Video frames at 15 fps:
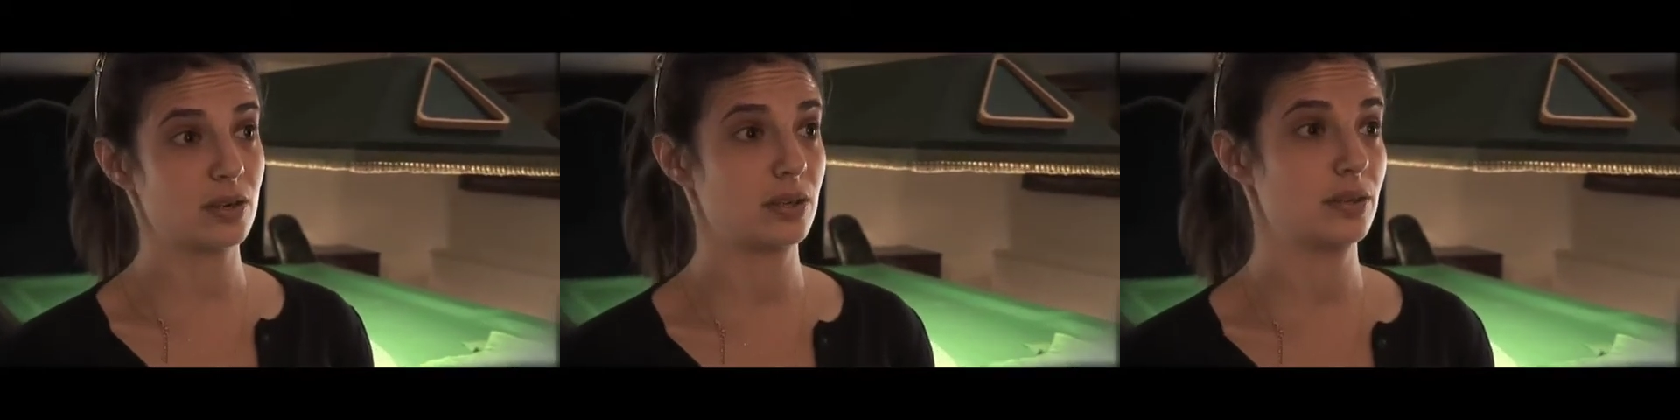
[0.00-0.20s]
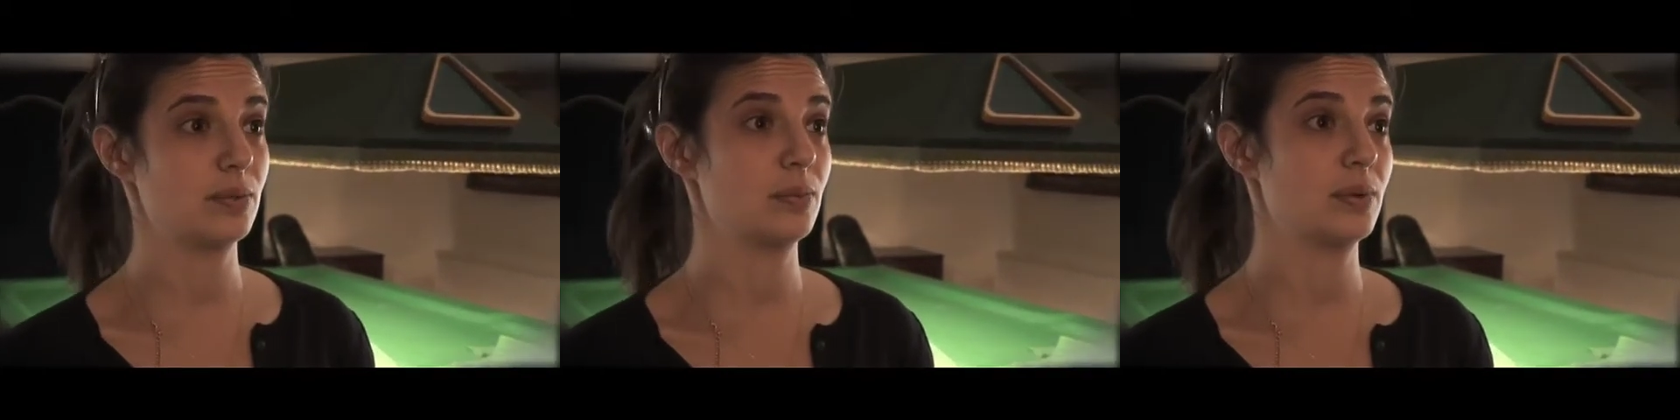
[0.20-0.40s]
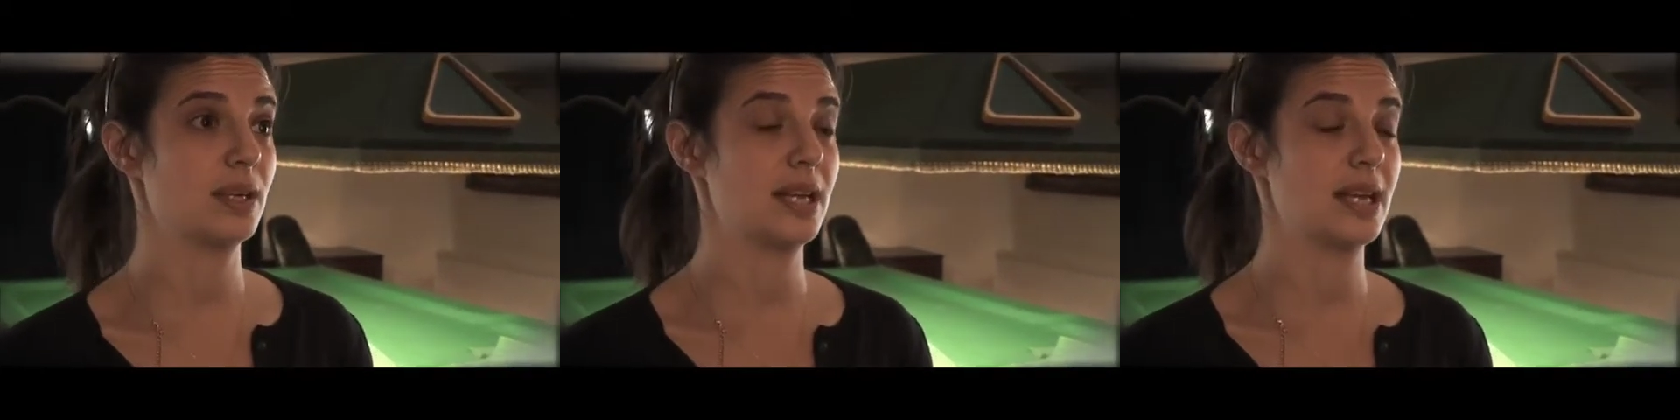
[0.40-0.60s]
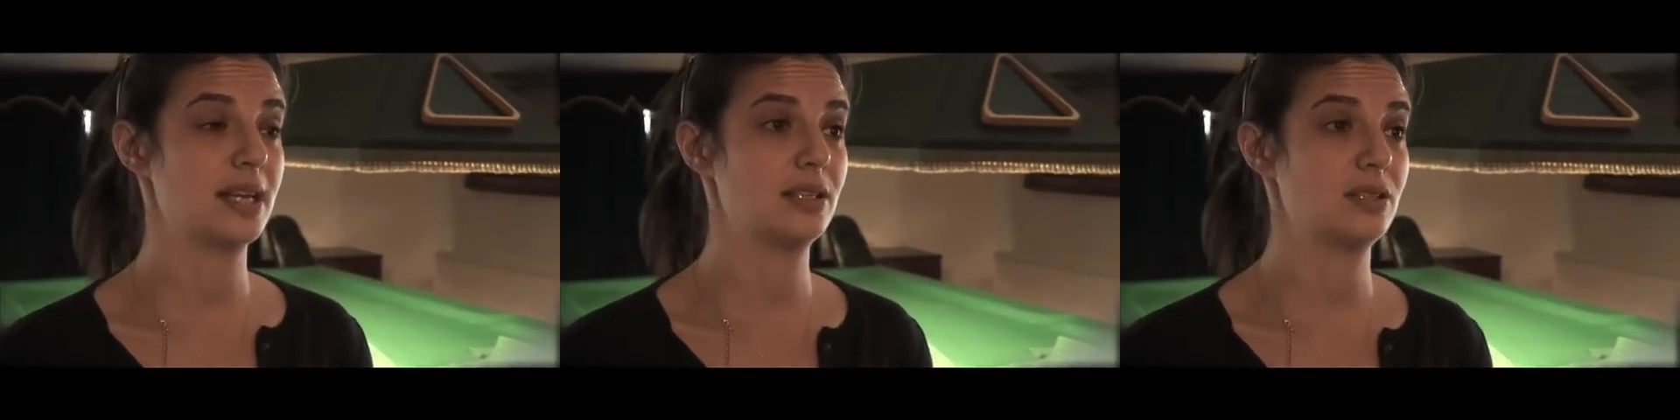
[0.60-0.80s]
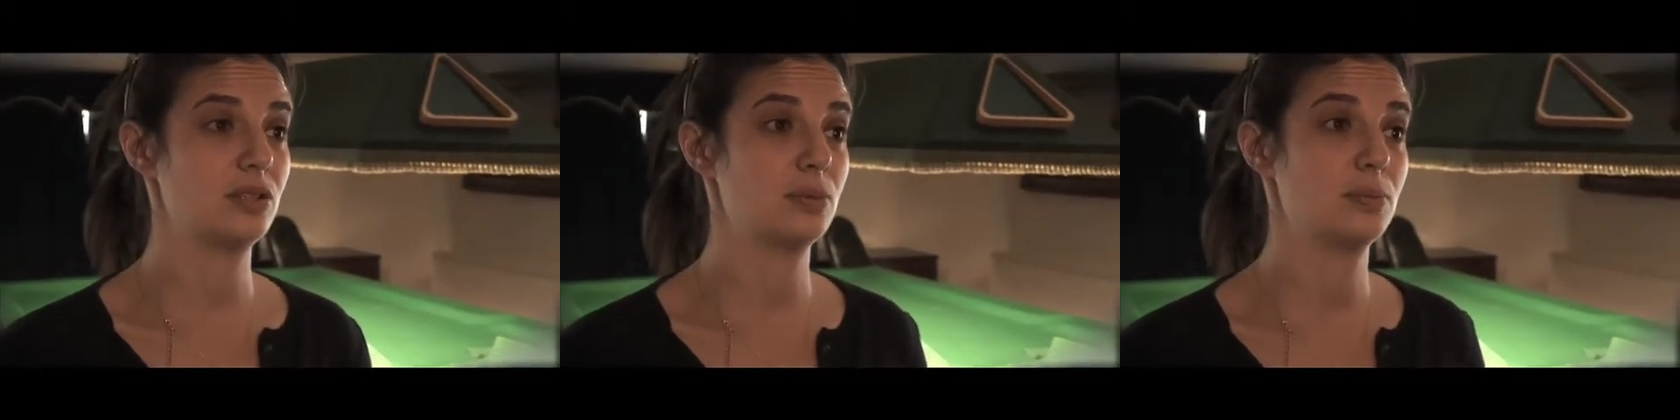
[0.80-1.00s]
on the one
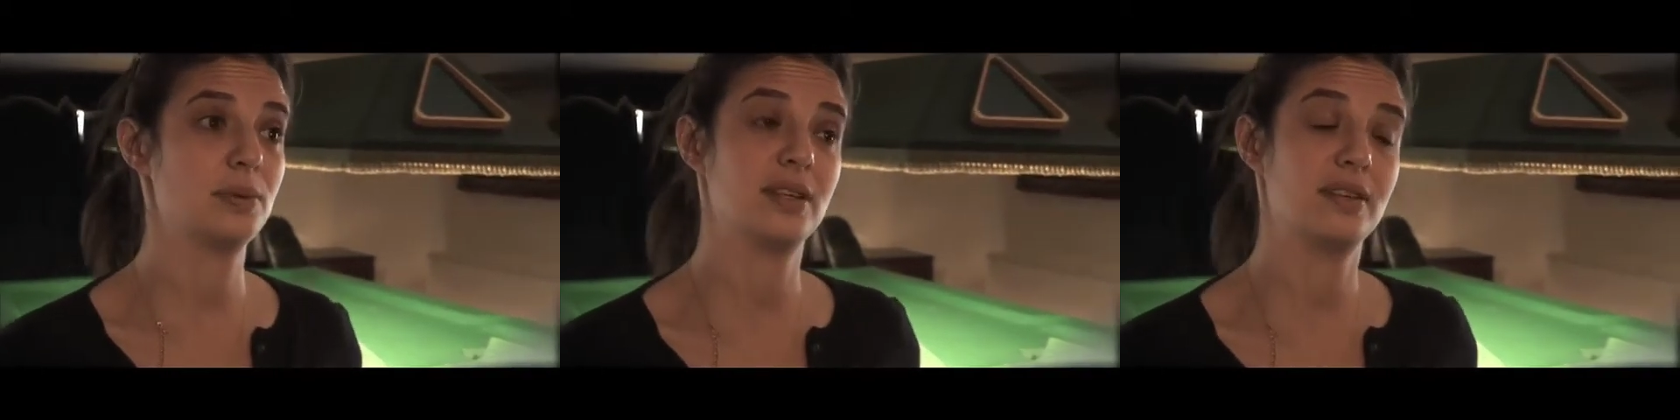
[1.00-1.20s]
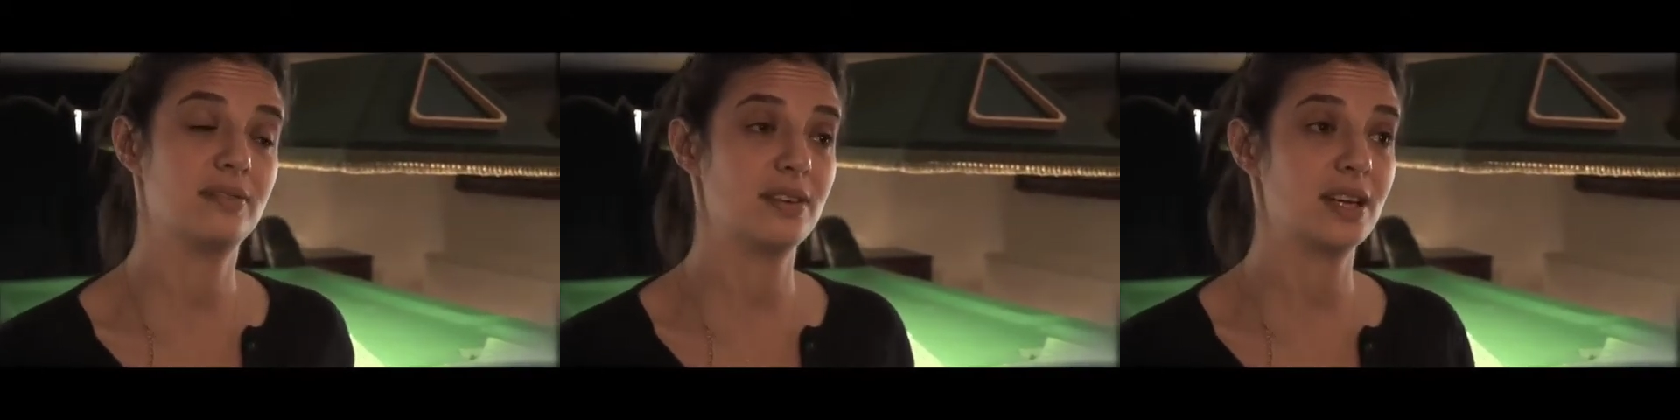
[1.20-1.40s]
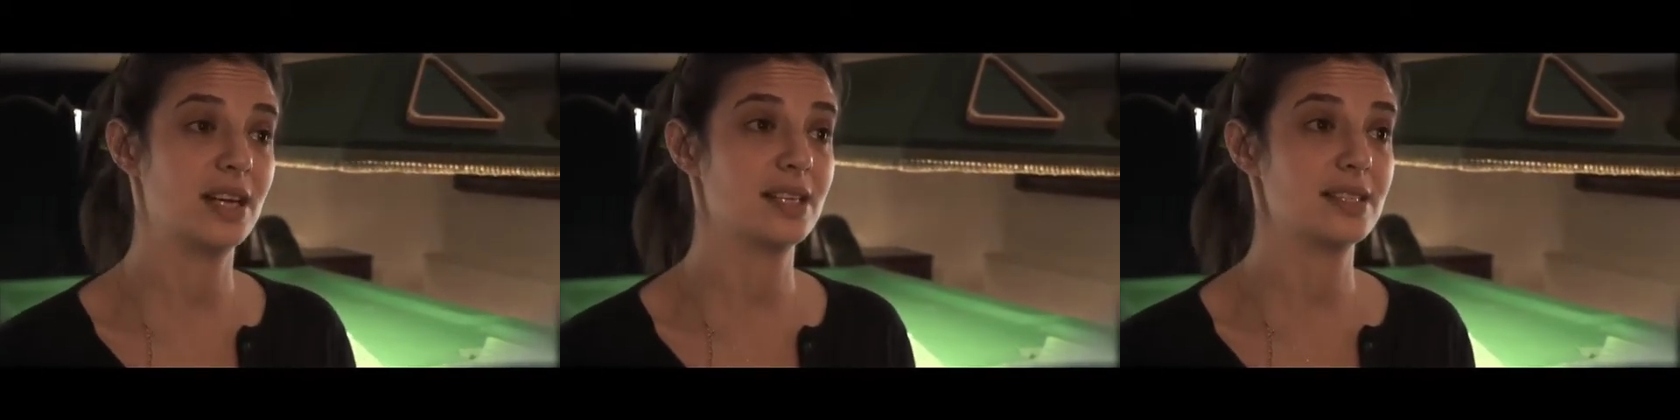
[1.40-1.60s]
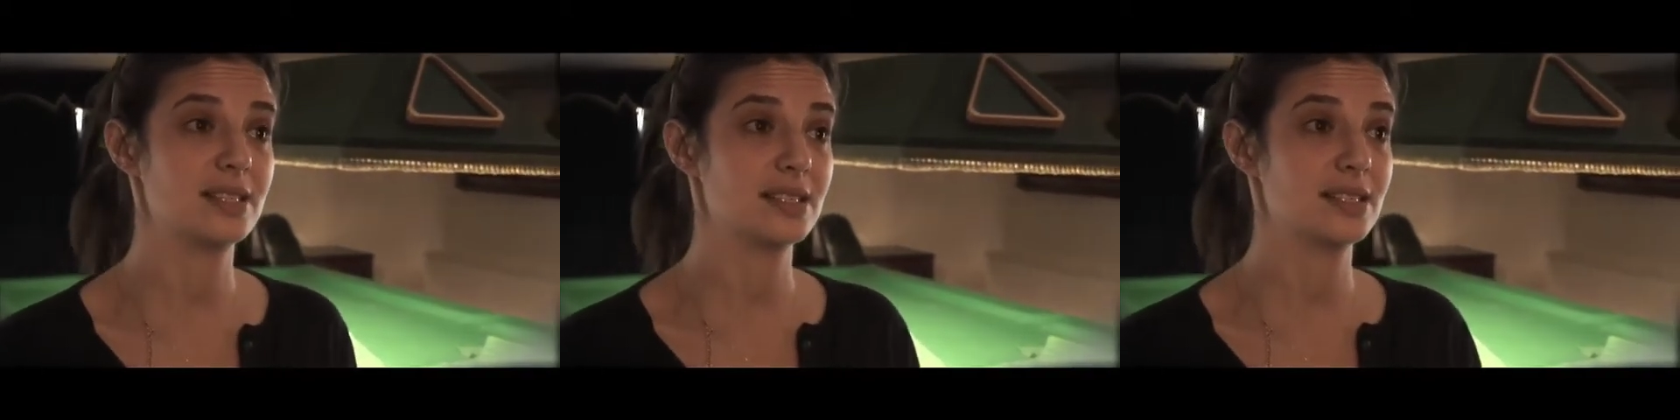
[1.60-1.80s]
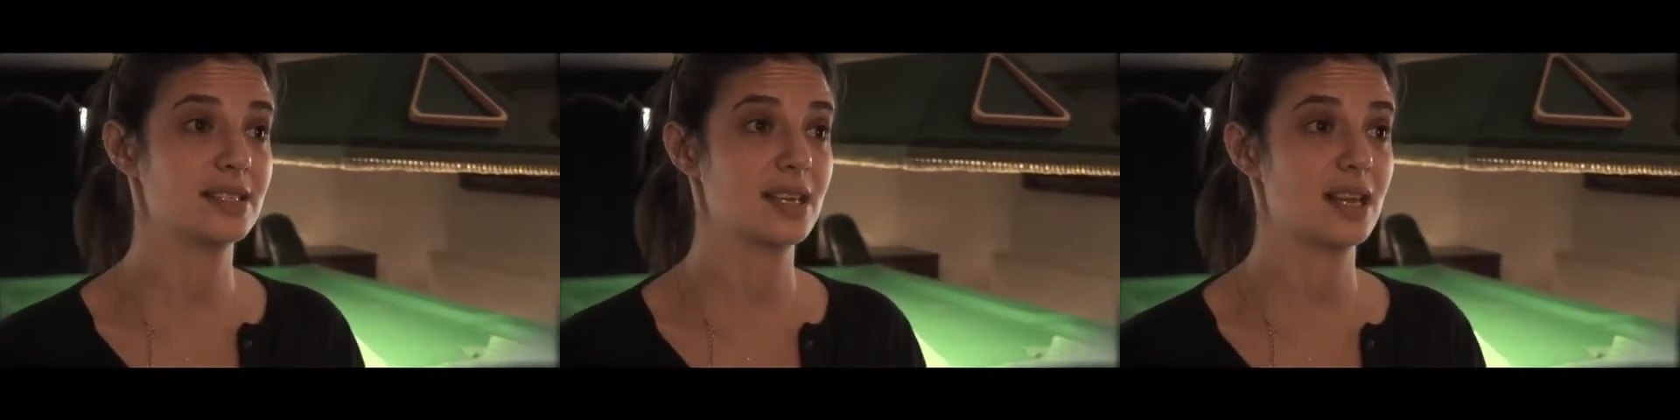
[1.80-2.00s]
hand you're putting
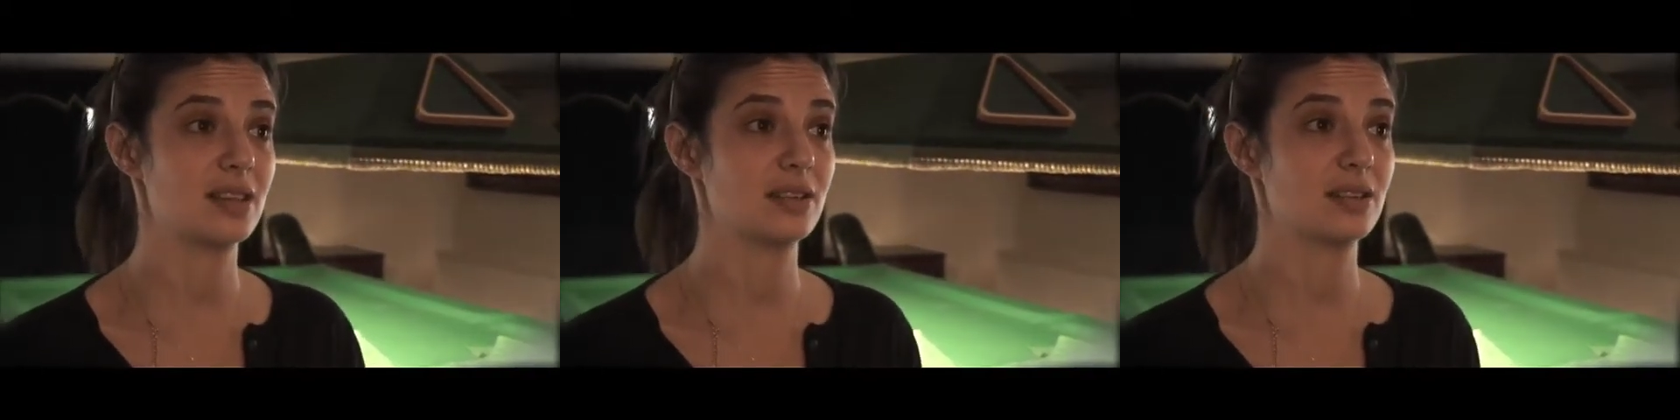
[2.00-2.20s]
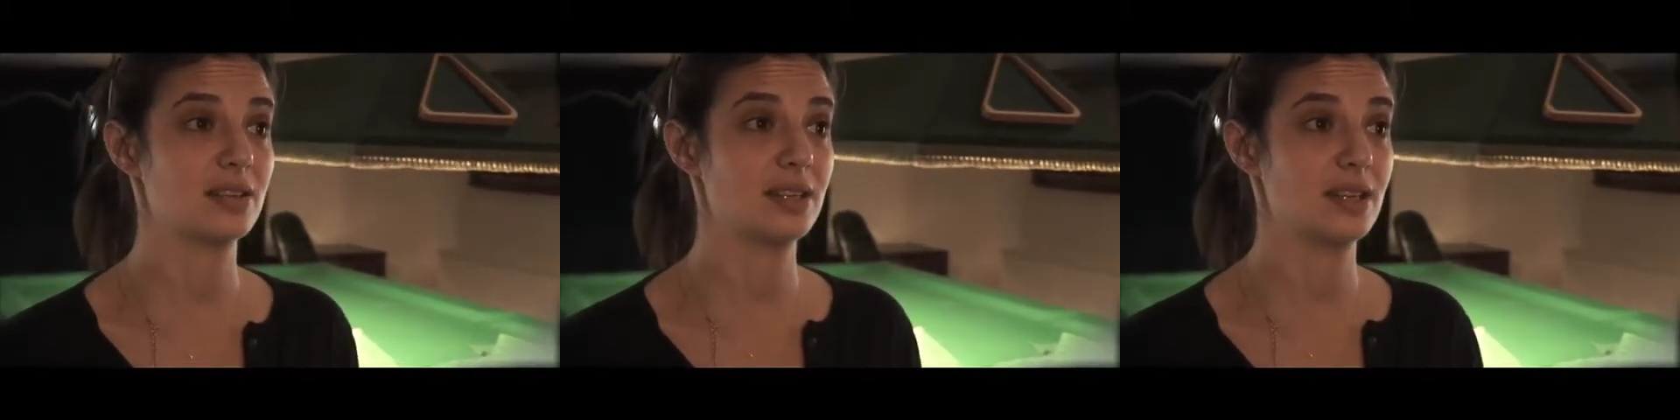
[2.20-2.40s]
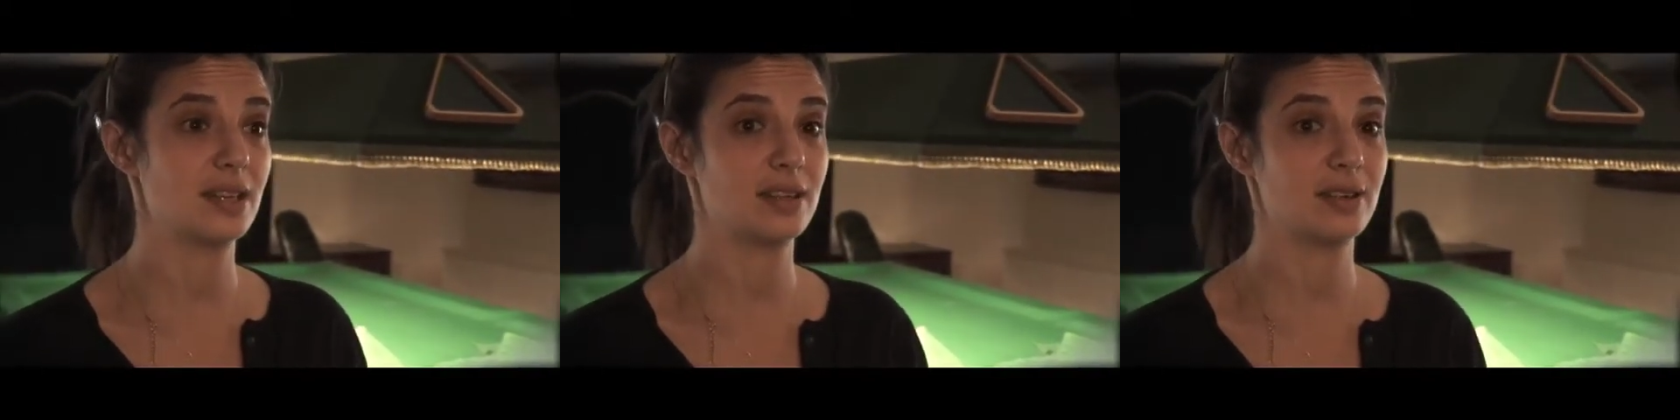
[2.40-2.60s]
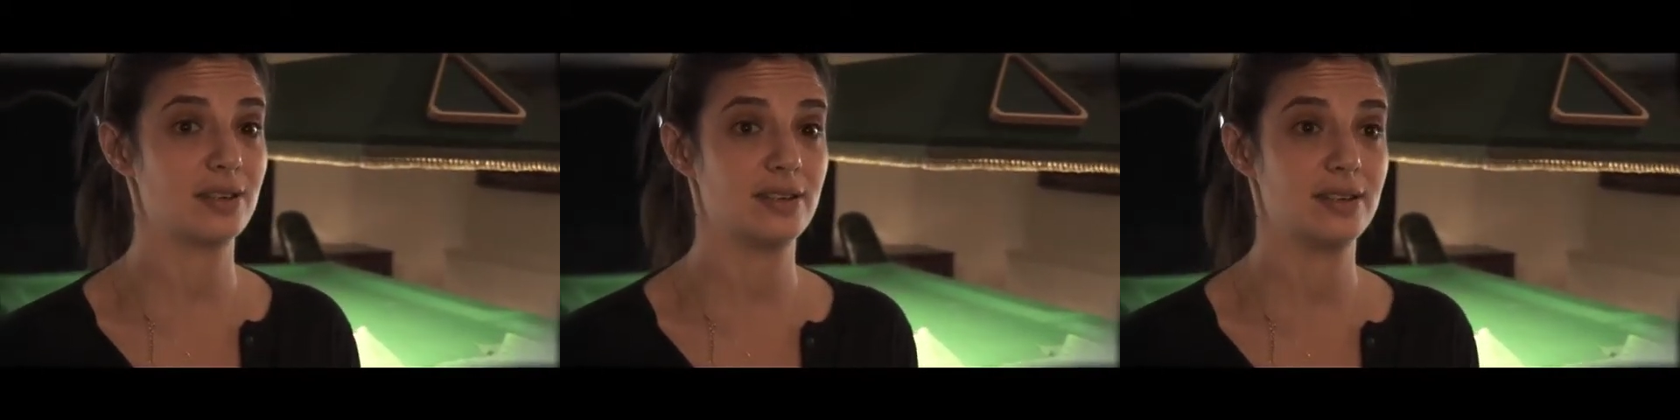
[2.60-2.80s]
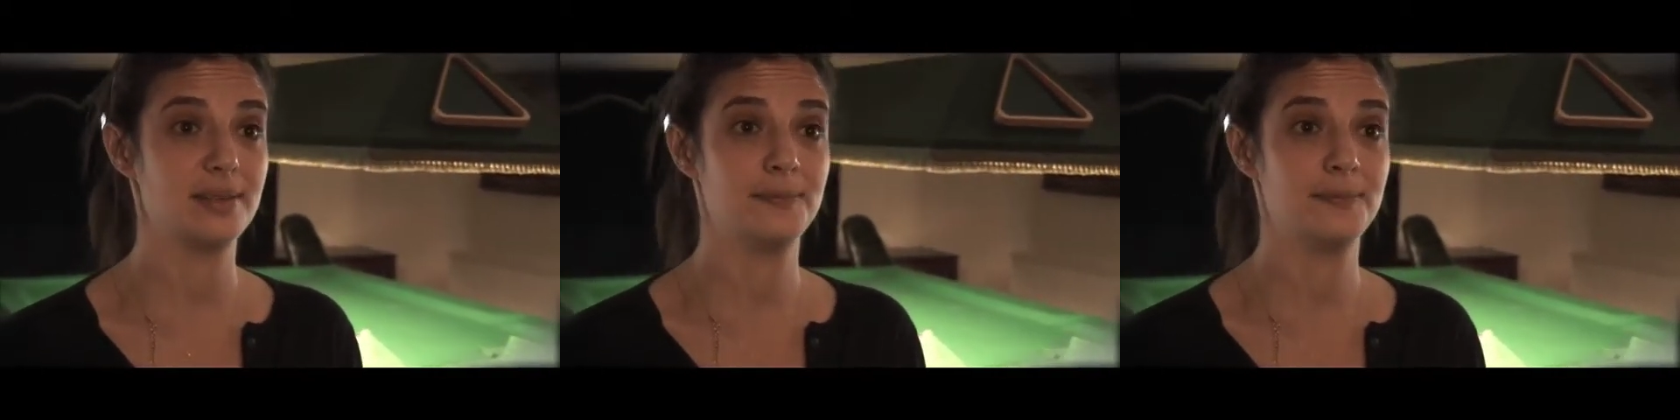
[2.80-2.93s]
financing together, on the other